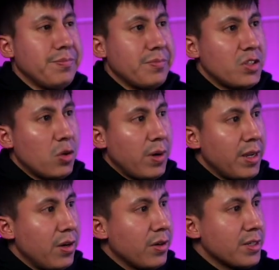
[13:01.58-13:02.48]
so
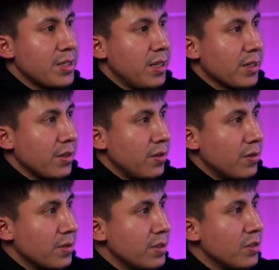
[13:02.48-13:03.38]
right here you can see, like, you
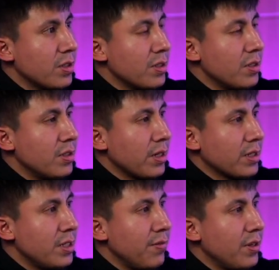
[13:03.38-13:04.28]
know, you could the
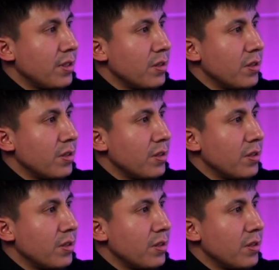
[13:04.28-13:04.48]
activity, the